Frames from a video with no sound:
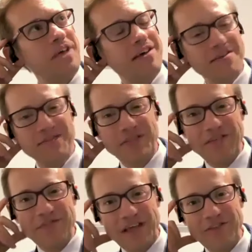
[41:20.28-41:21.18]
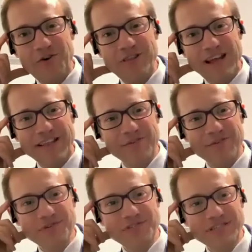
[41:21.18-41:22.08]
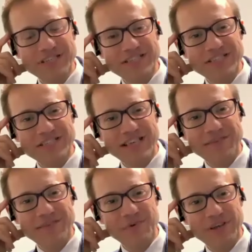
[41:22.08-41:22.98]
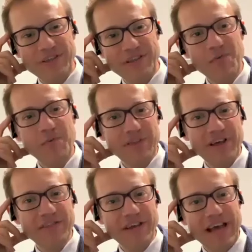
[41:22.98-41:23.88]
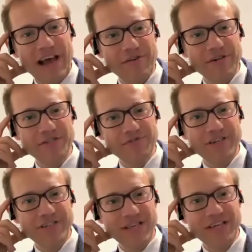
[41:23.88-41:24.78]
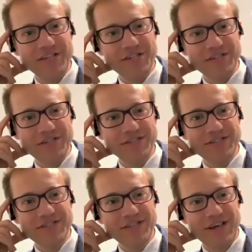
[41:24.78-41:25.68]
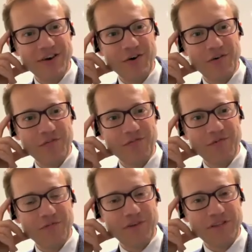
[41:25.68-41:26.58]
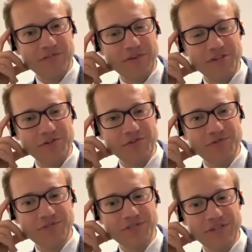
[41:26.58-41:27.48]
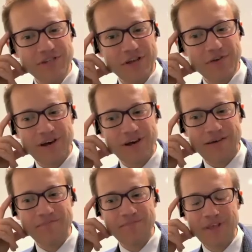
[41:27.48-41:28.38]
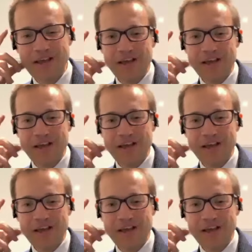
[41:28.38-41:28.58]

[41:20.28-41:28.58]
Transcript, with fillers: they're, they're they're not landlords, and it's the same with with other characterizations uh, of of individuals. You know, um,